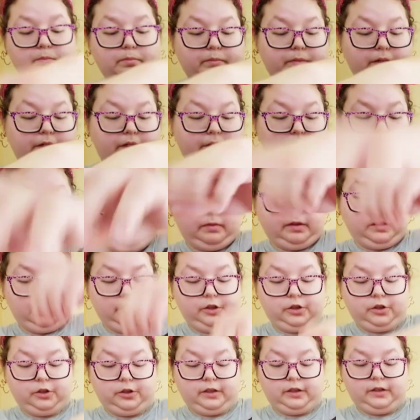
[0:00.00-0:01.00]
bag. I'm not
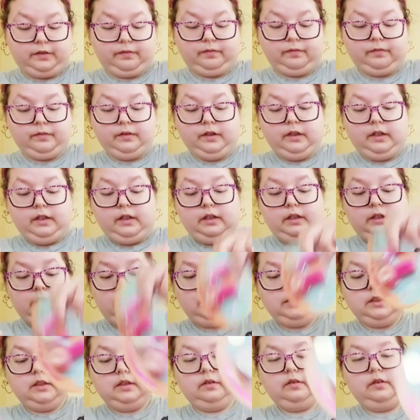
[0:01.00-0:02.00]
sure yet. And
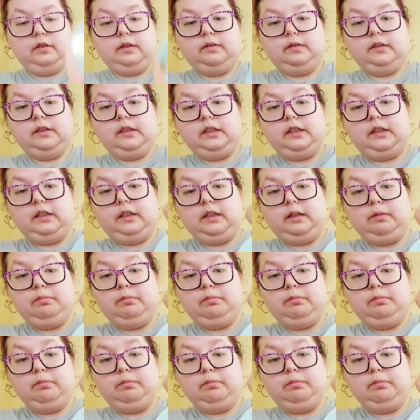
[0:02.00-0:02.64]
this is what I'm saying.